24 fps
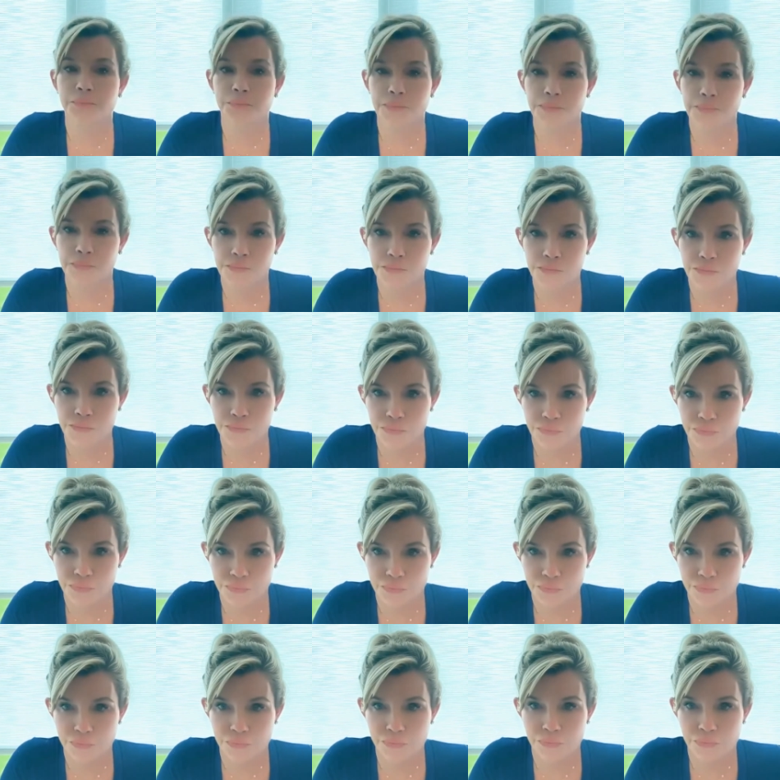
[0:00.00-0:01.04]
wanted to ask
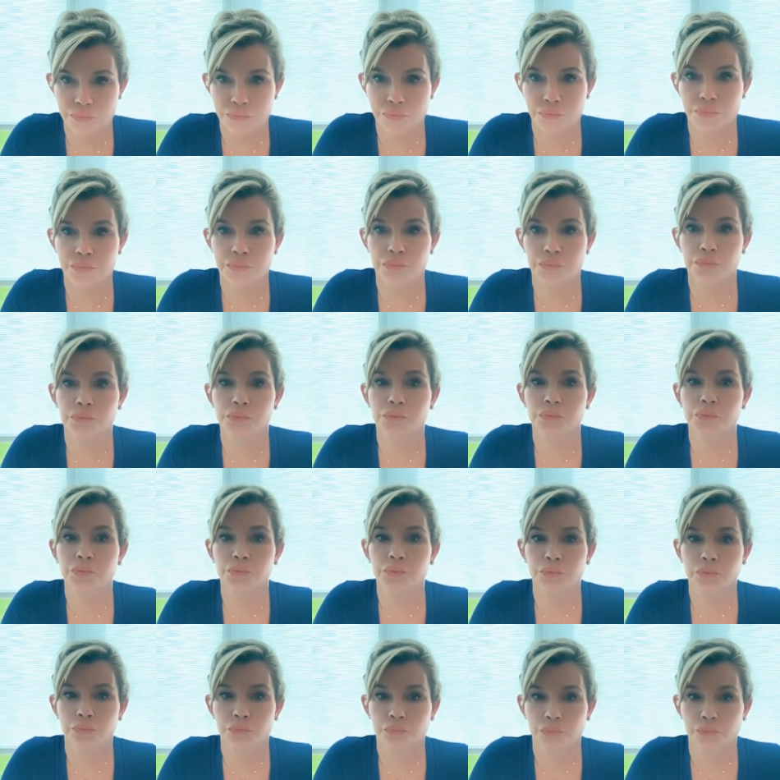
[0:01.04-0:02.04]
you is, what was